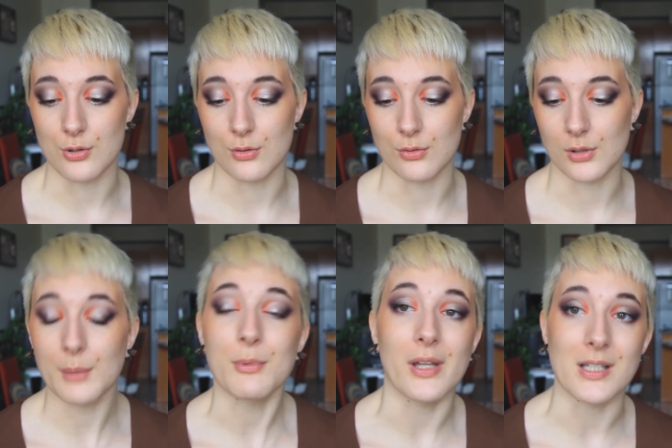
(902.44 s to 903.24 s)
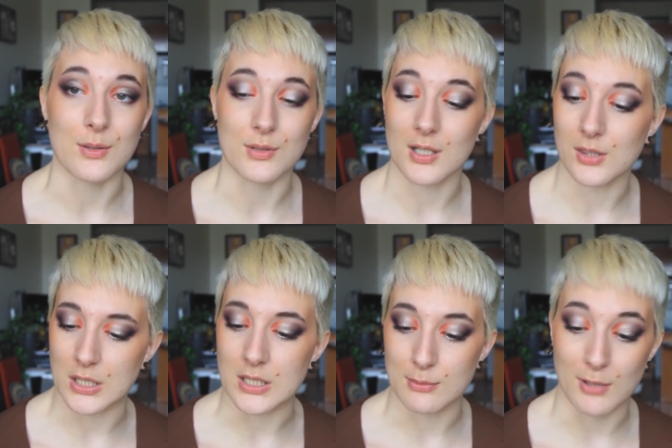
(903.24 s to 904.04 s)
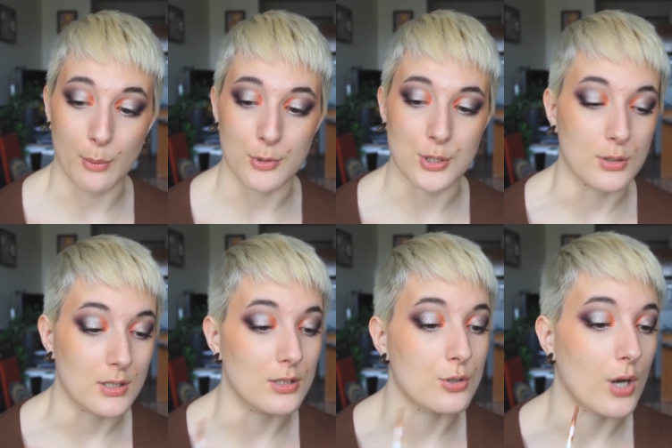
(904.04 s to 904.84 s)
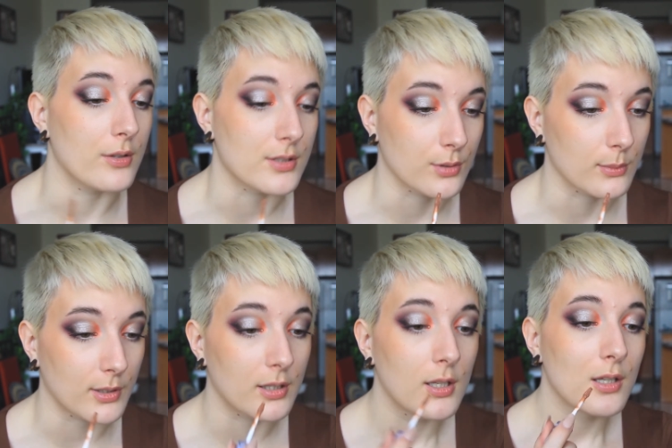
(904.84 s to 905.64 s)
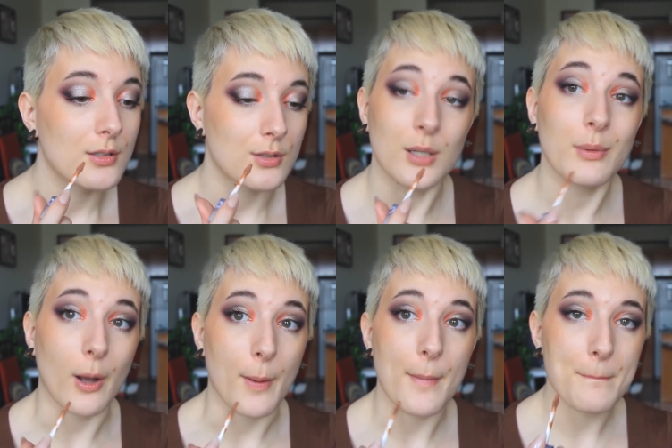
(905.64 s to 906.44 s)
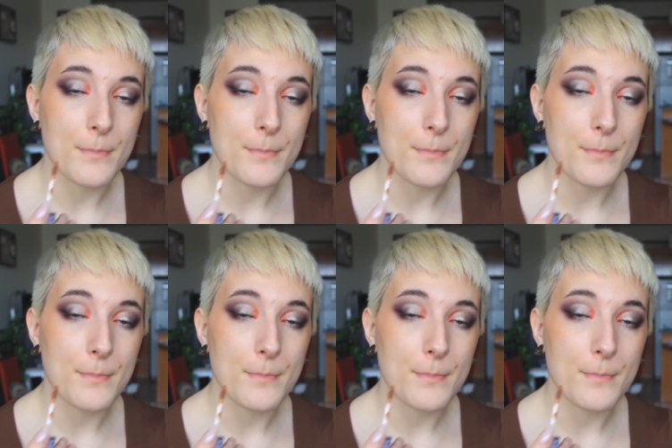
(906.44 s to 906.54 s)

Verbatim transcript: new lip clays, I was like, this is my opportunity to try this formula. So here we go.